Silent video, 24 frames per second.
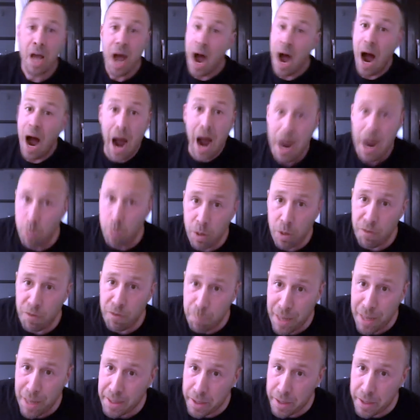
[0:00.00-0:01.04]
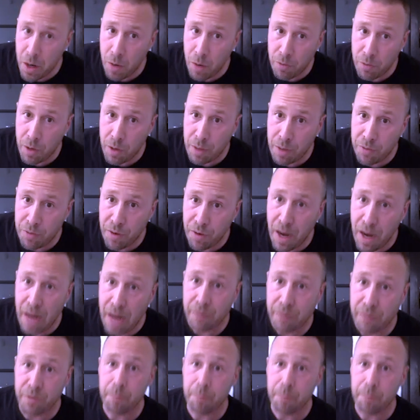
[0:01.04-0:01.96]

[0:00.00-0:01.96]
I so would have bet the over on five.